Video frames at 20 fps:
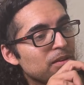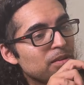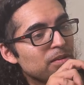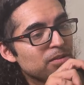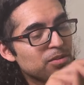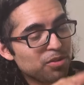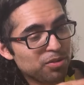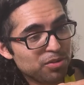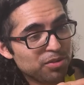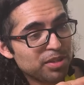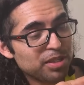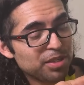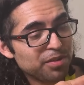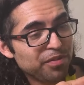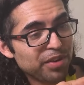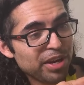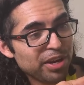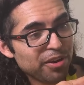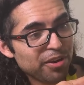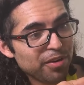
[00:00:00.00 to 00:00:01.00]
to this
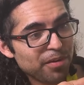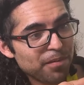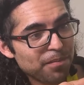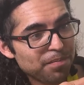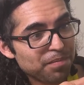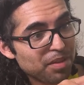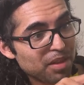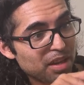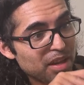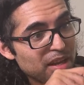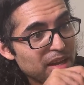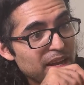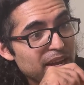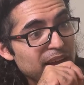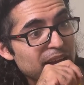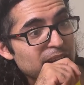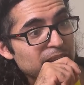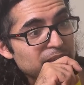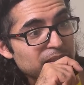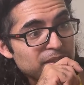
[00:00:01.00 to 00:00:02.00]
figure,
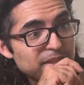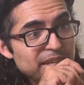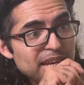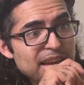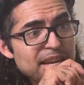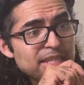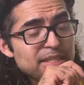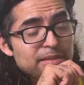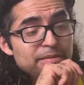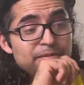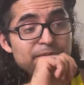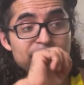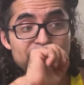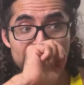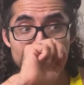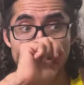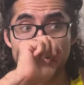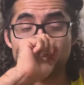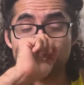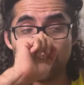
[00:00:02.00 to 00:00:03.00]
she has a
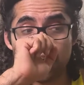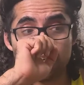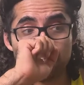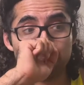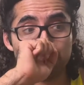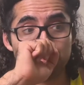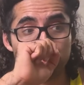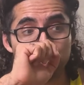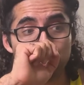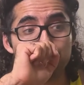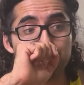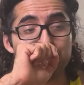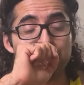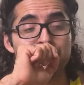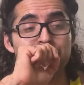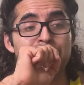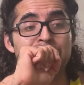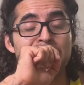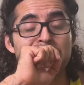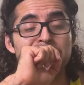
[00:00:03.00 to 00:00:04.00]
very nice sculpt
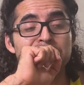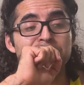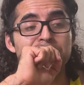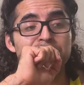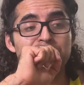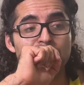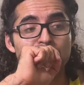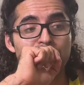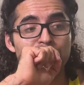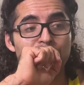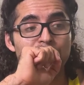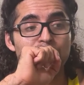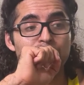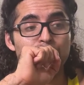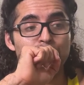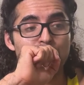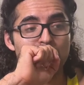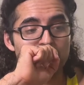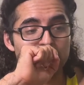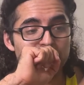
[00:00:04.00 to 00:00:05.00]
and paint job for a
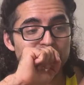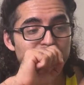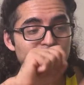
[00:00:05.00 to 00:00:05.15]
price